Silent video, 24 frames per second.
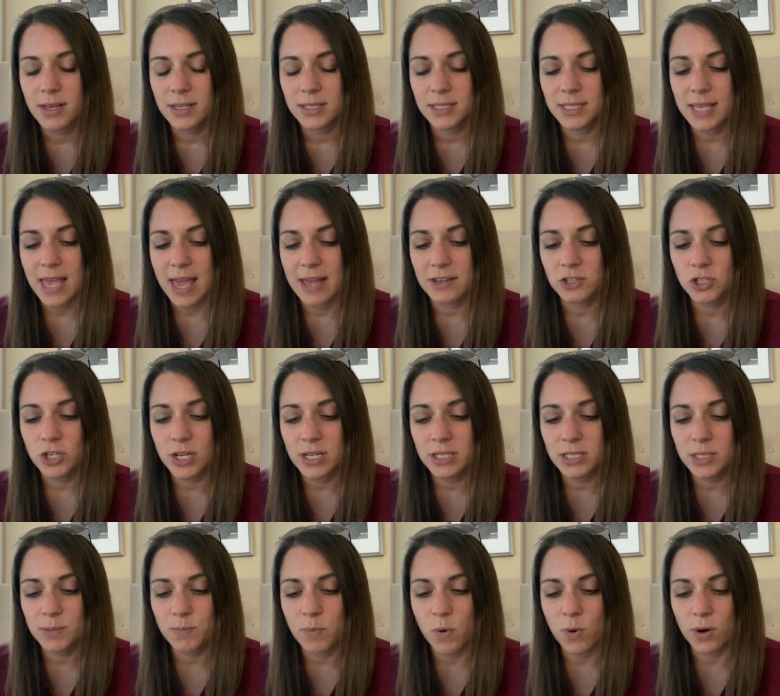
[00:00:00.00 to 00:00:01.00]
Skench
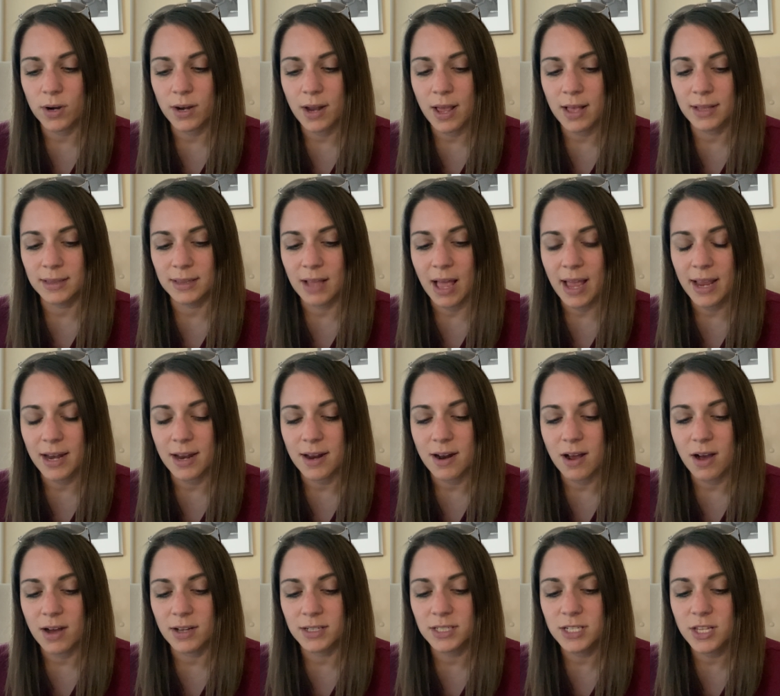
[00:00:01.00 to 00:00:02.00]
and Sporn alighted
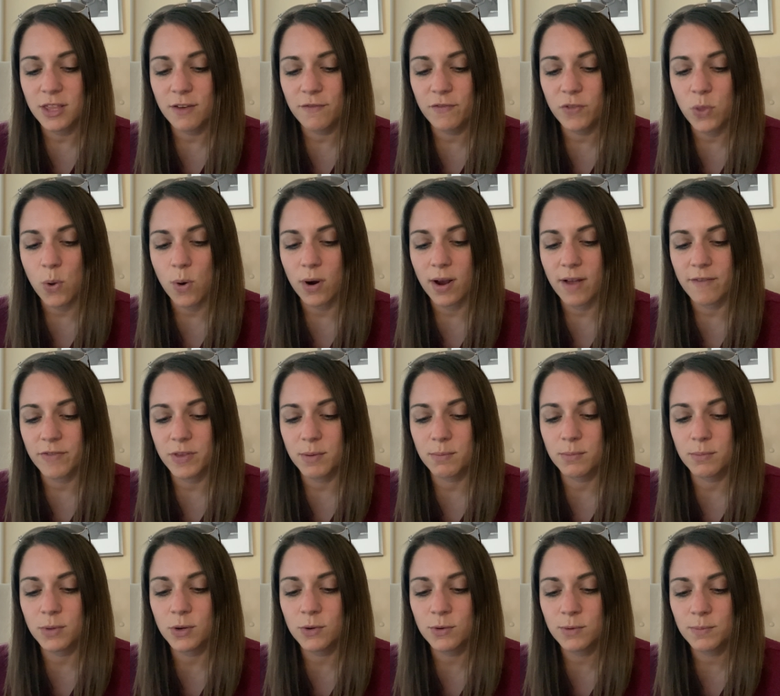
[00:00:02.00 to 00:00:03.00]
onto the floor of the
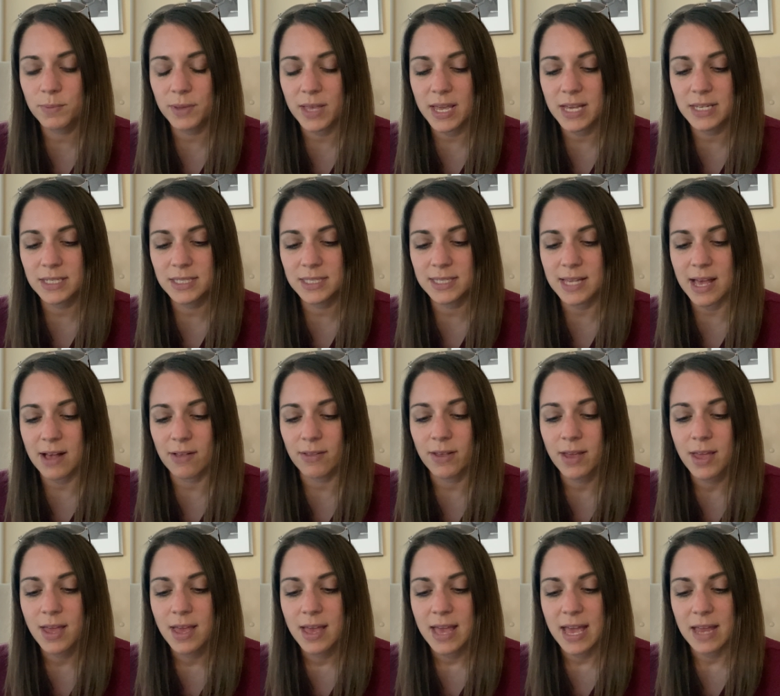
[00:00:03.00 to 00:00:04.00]
moon-blazed cell
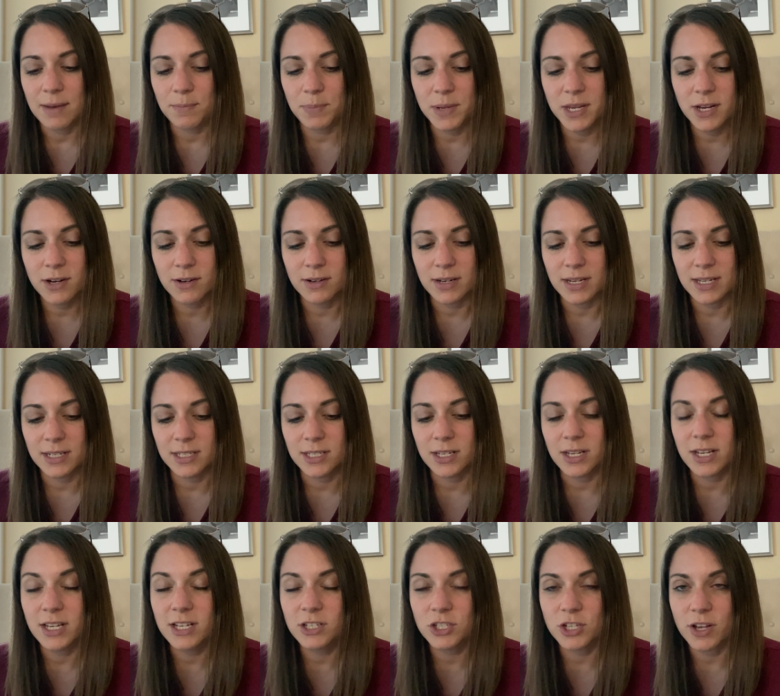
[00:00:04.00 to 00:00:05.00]
and peered into
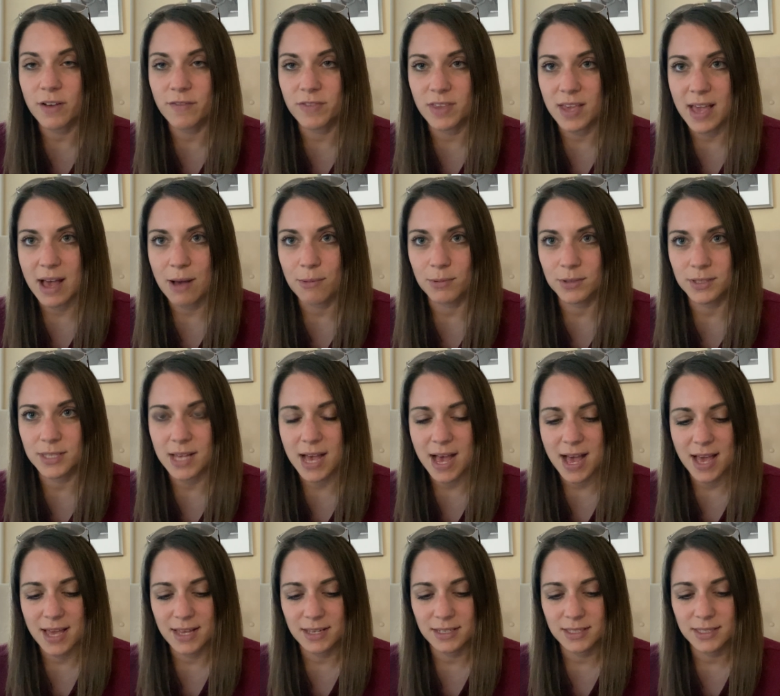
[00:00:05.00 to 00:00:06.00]
each of the owls'
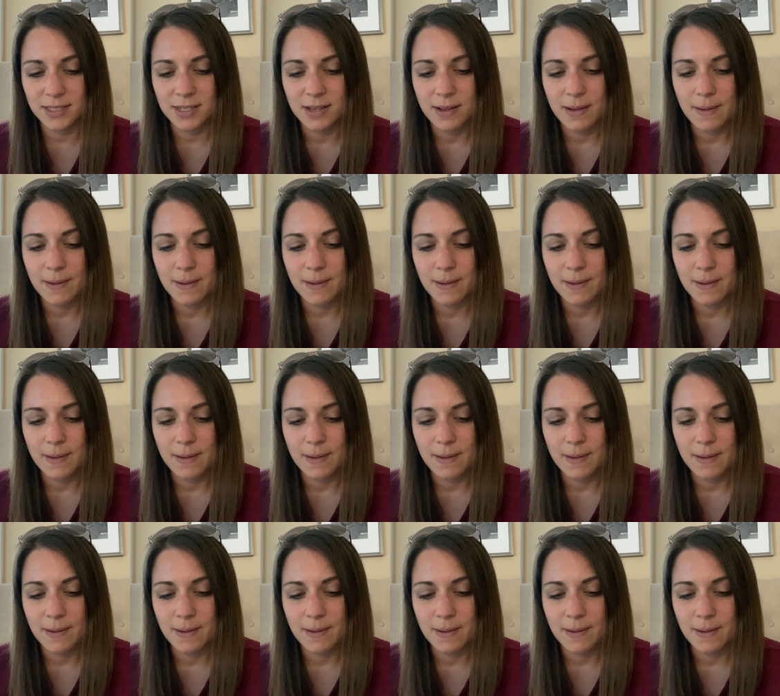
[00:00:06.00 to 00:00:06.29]
eyes.